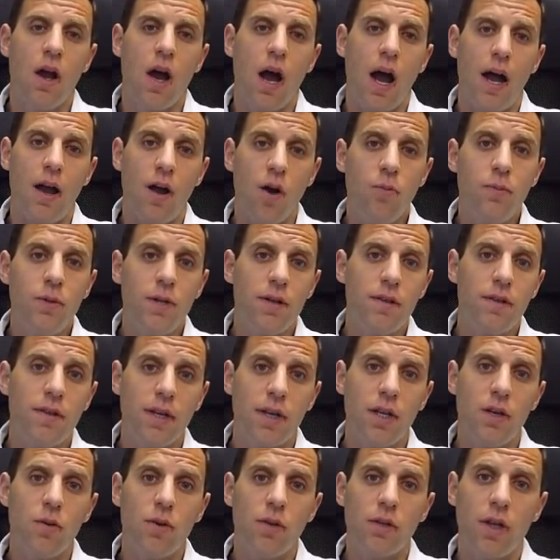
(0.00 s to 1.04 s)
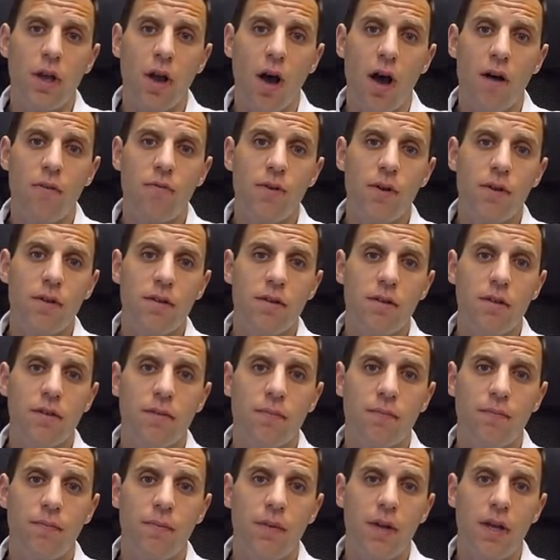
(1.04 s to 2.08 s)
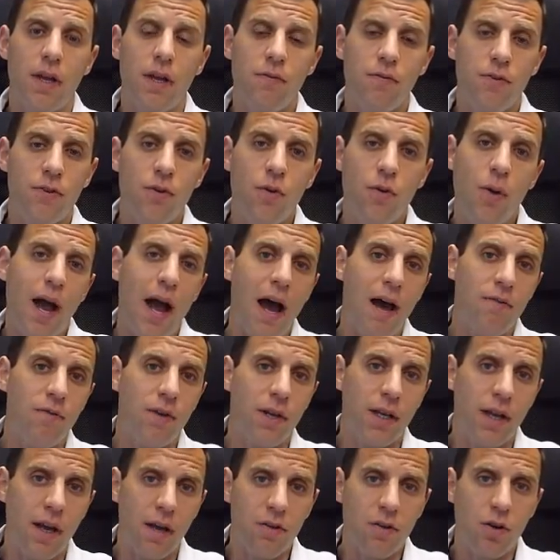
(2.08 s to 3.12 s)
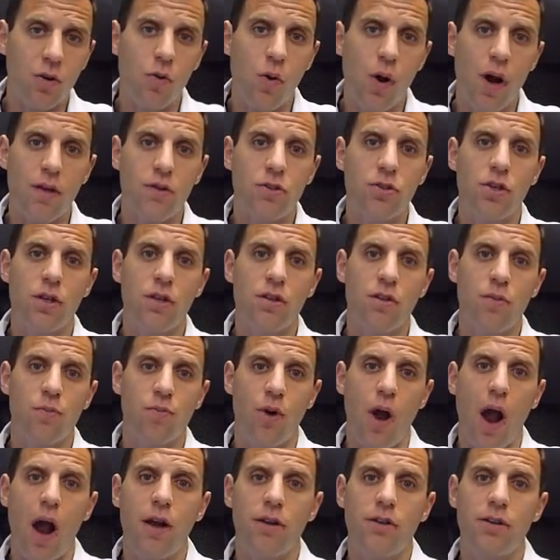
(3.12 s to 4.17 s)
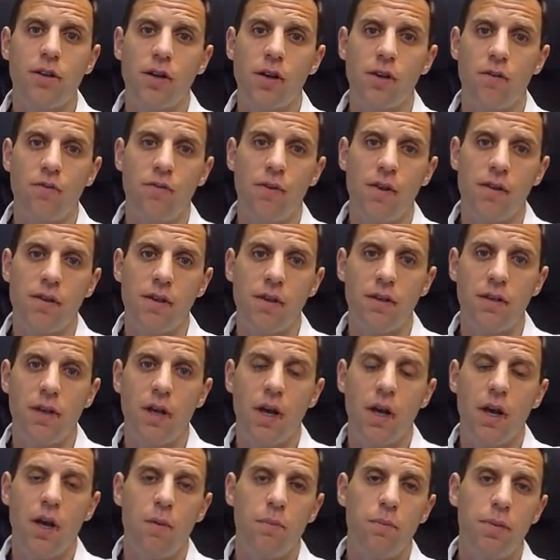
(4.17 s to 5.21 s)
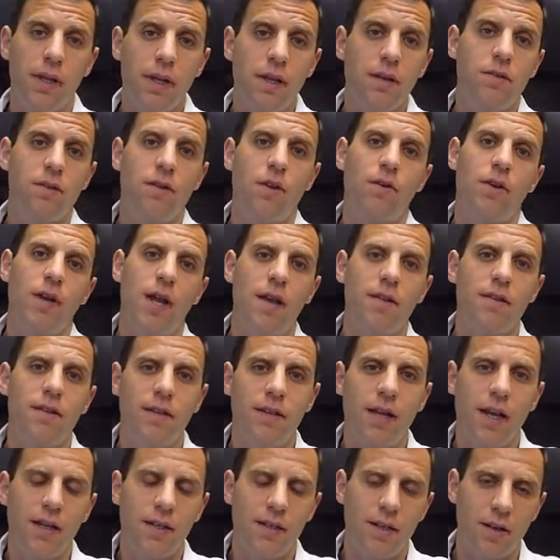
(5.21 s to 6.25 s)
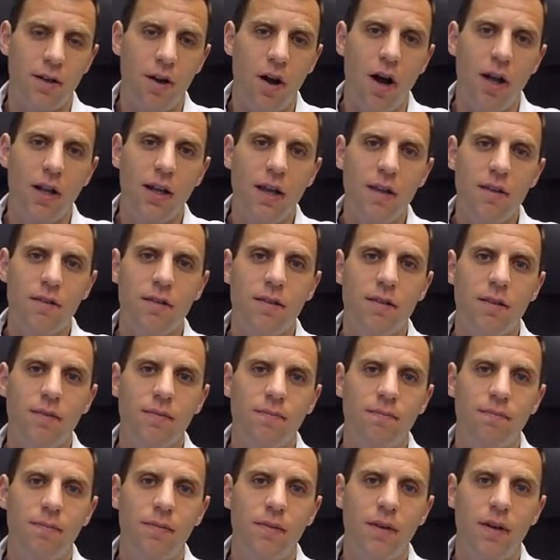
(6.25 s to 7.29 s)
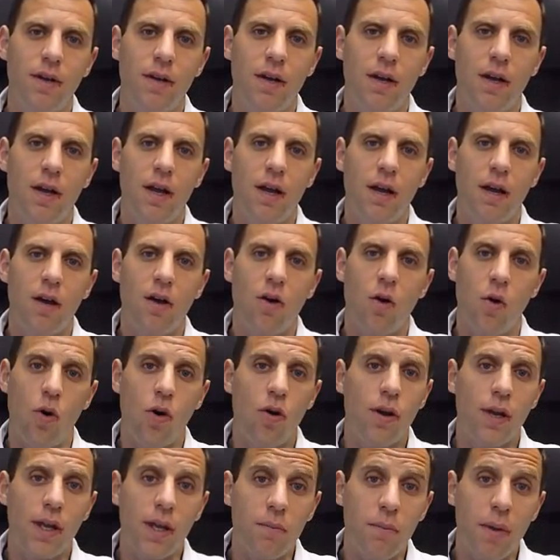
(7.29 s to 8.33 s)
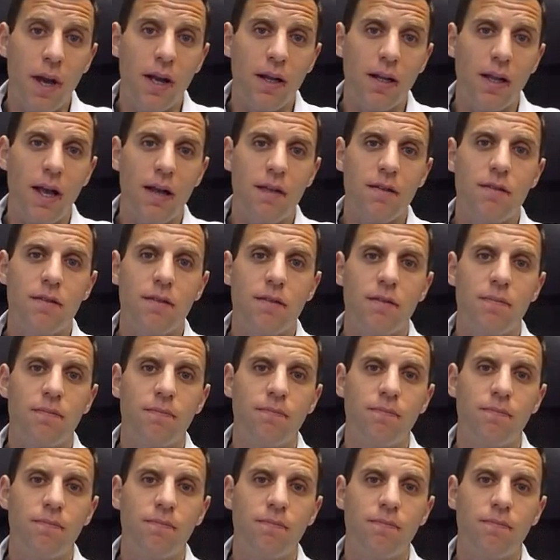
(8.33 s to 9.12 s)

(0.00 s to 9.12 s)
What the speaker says: I hope to see you in the office. If you have any other questions prior to your visit, please don't hesitate to call us or email us,